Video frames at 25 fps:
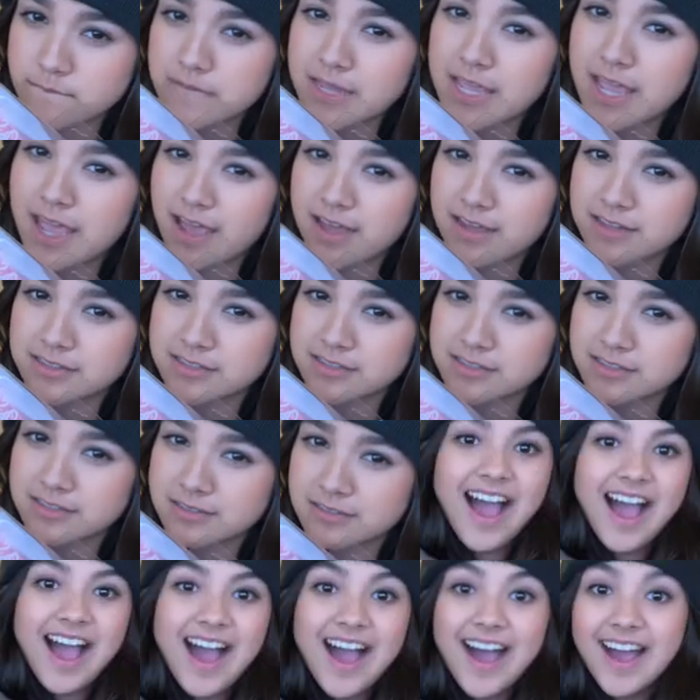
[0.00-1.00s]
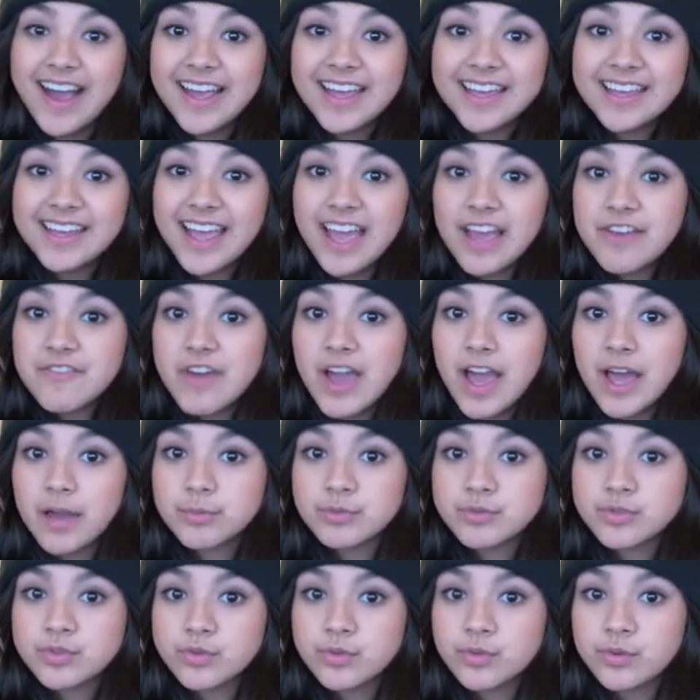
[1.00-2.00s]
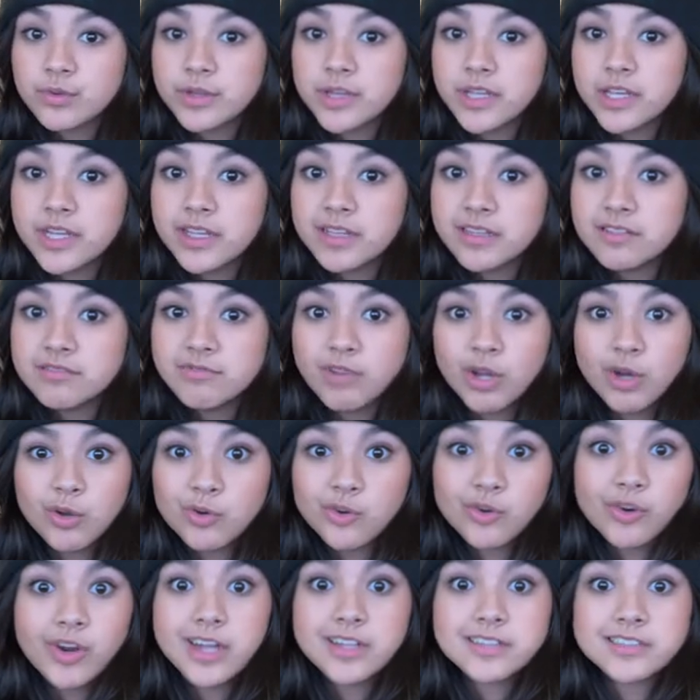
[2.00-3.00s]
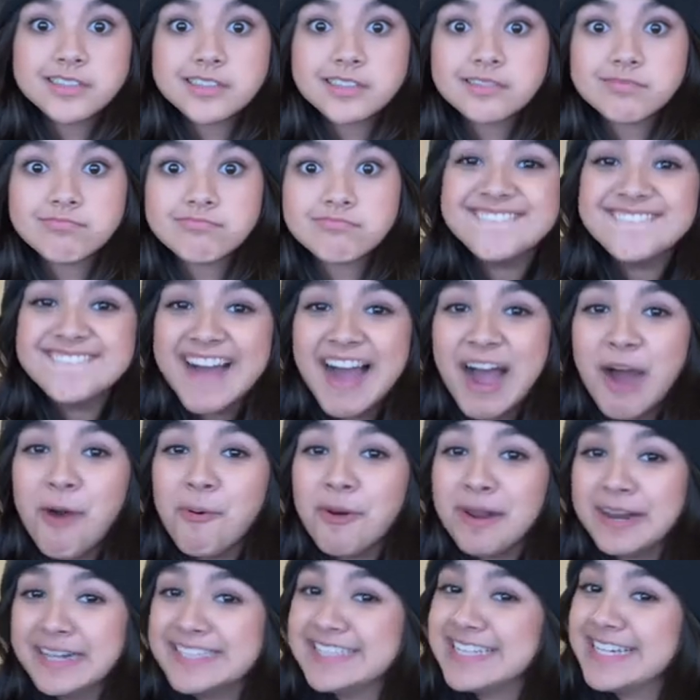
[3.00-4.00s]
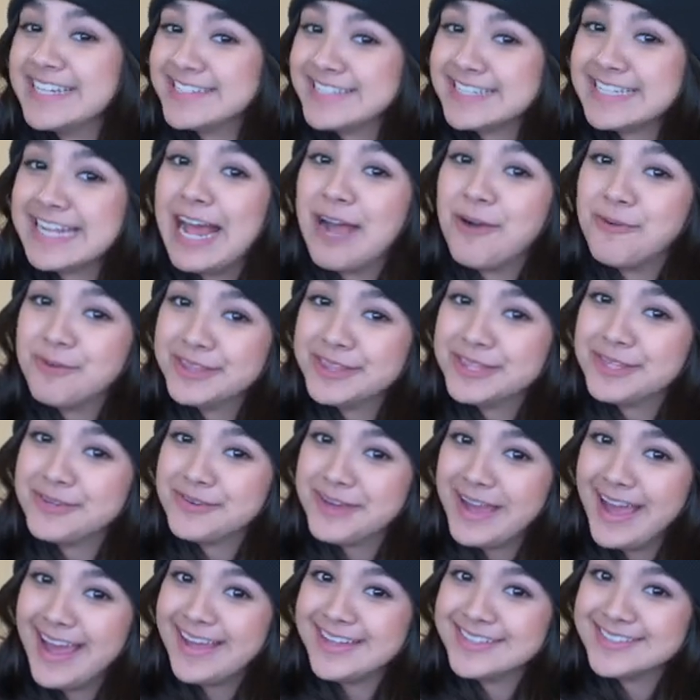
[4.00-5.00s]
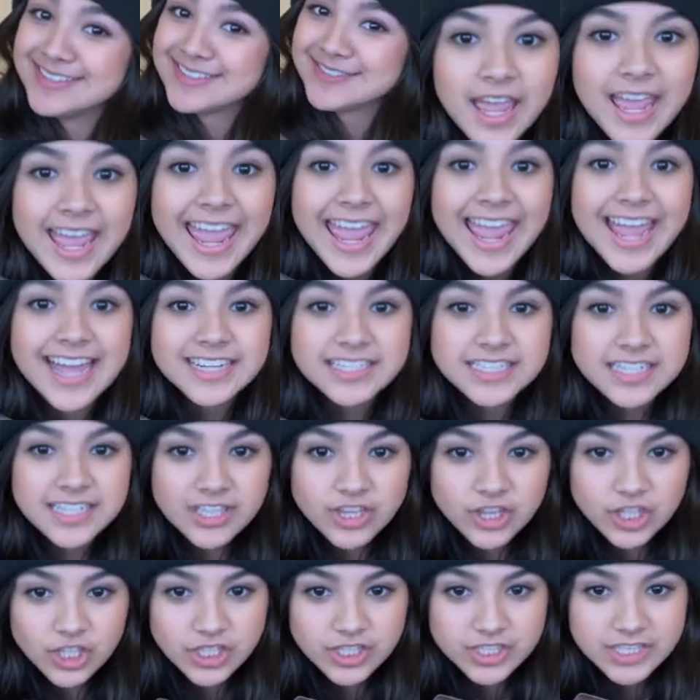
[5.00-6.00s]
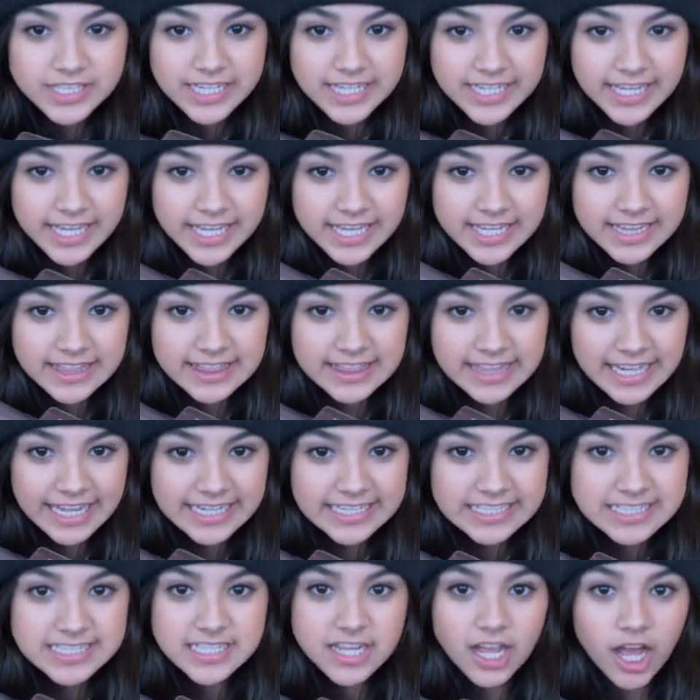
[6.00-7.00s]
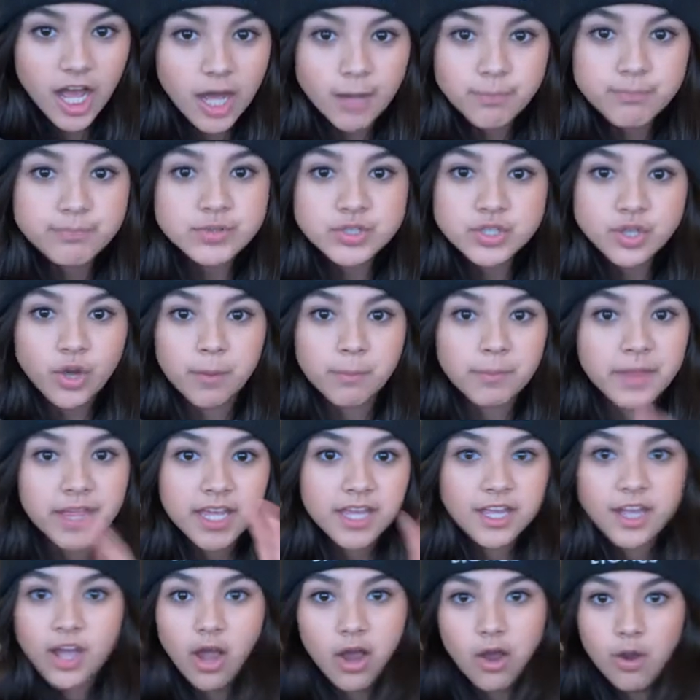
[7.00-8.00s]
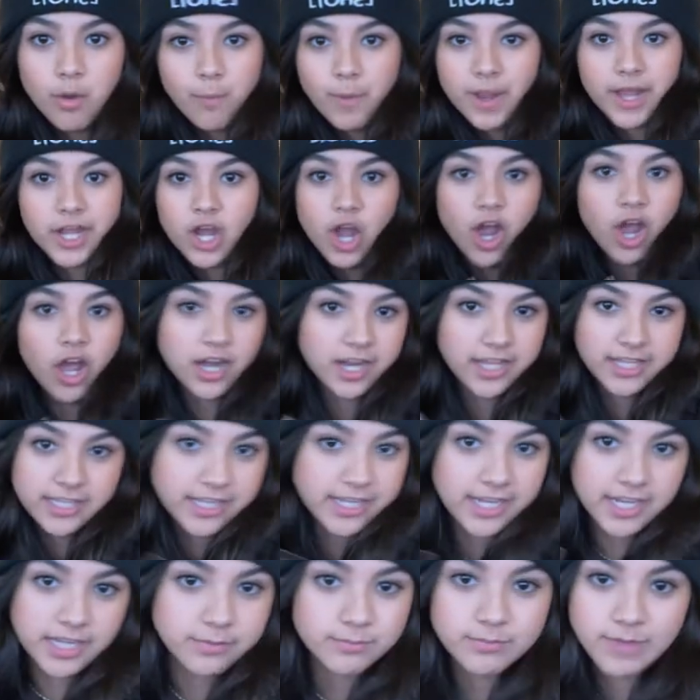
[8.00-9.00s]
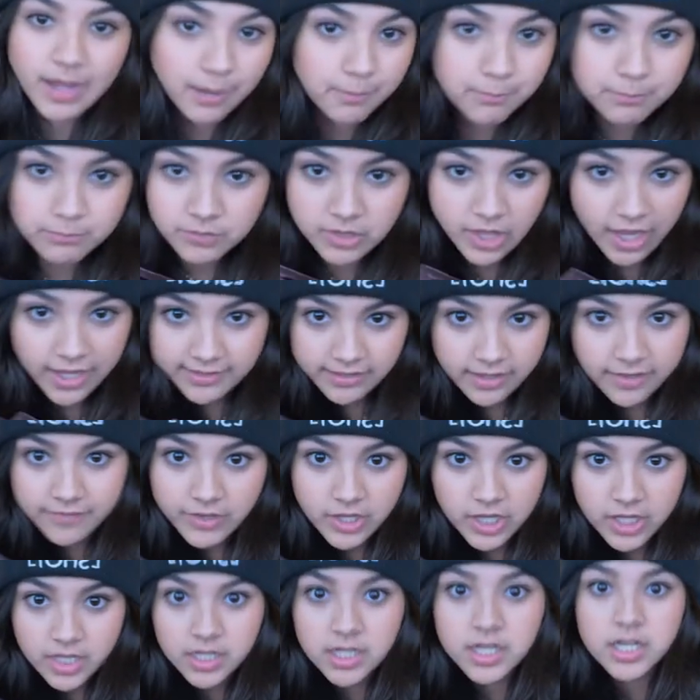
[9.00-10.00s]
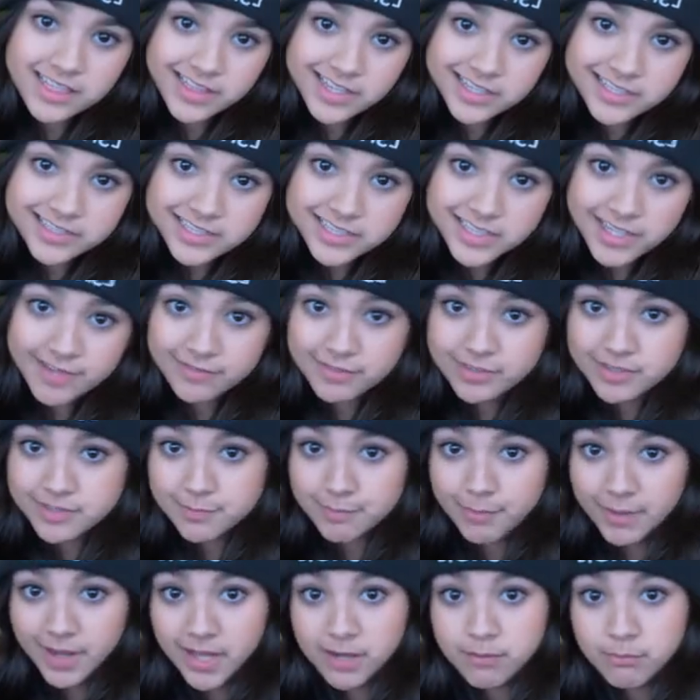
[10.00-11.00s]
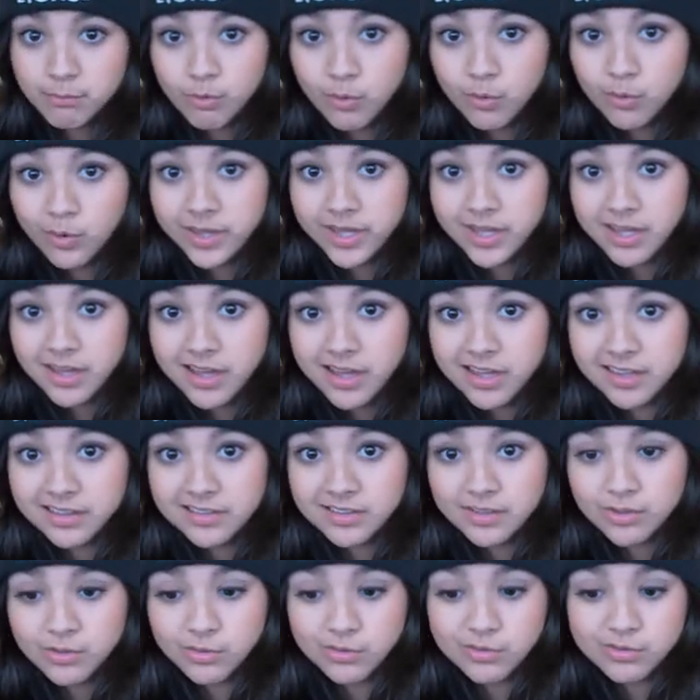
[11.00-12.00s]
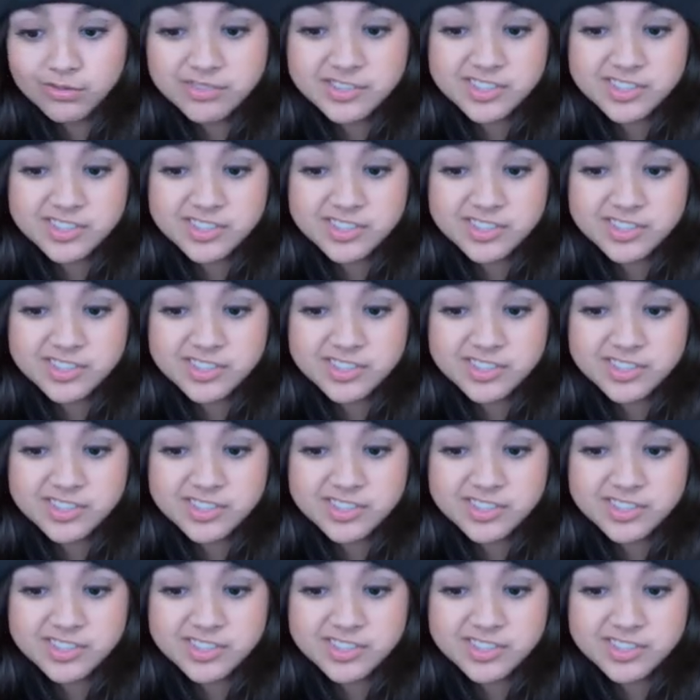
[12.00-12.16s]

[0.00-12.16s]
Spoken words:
Yes. I have absolutely no regrets. I want to test it out with you guys. And it looks like it lights up, so I'm like, oh my god, like, I love it. Let's give this bad boy a little